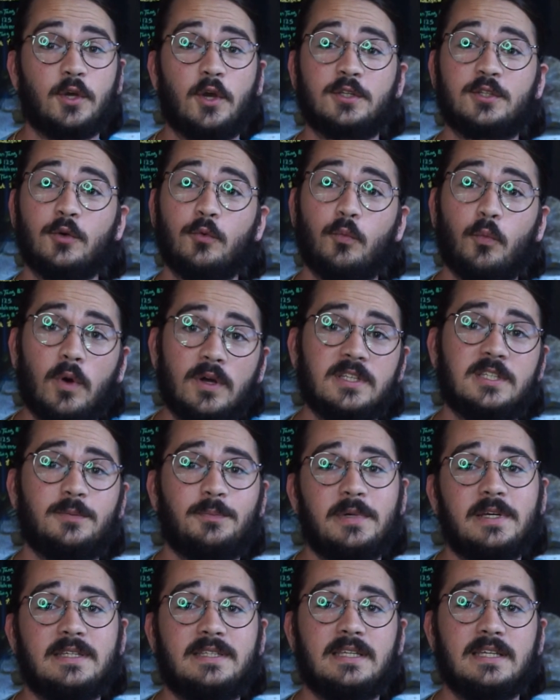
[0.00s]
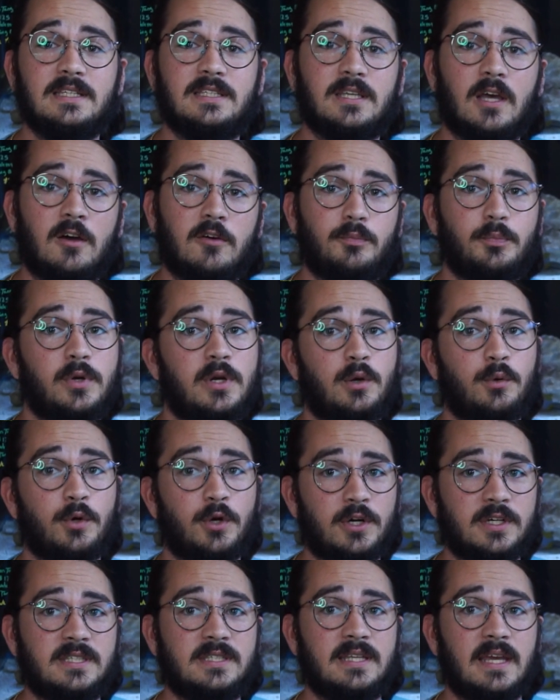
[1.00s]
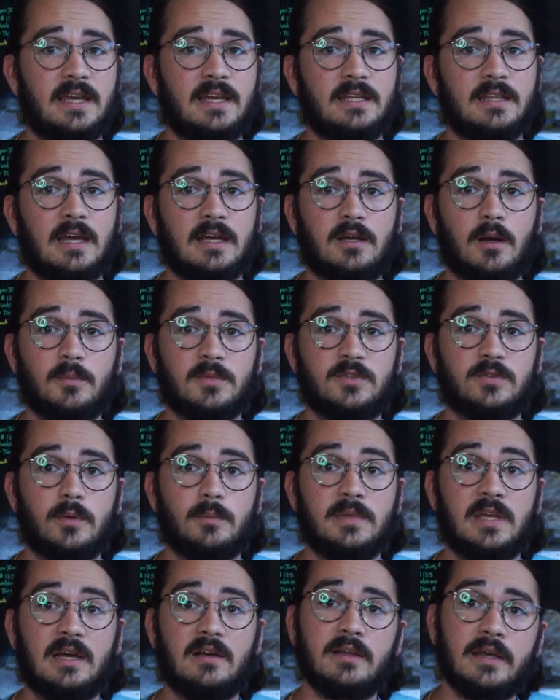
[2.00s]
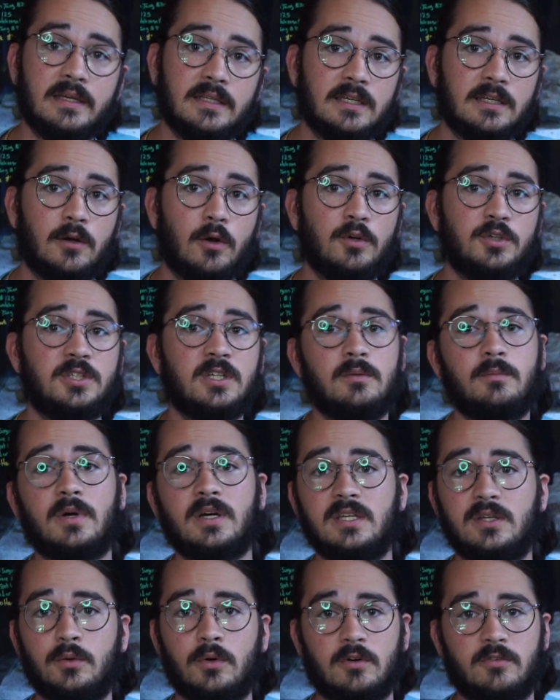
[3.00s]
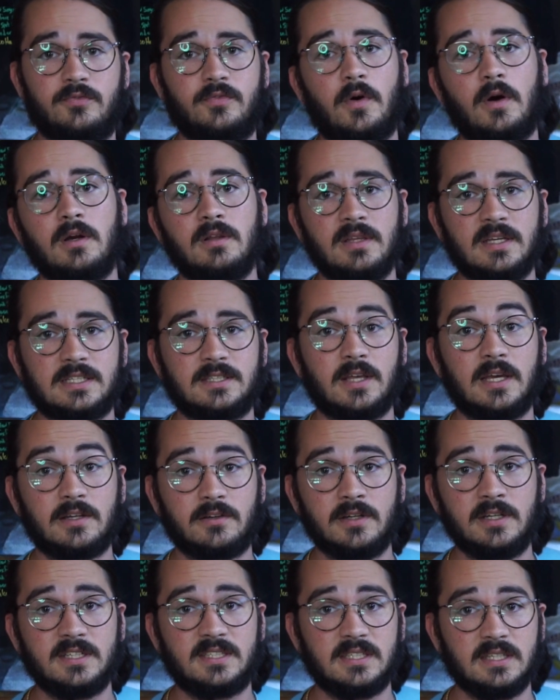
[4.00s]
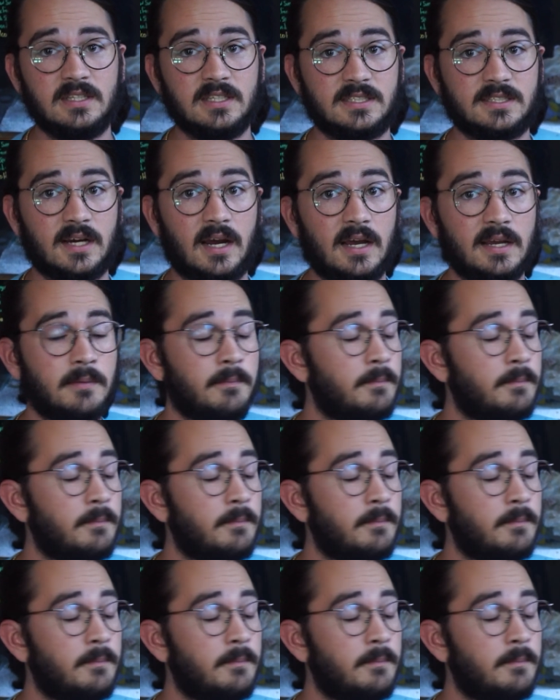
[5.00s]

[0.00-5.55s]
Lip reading: also one species of Prioneurus tang that comes from the Atlantic Ocean, but you are far less likely to see this guy.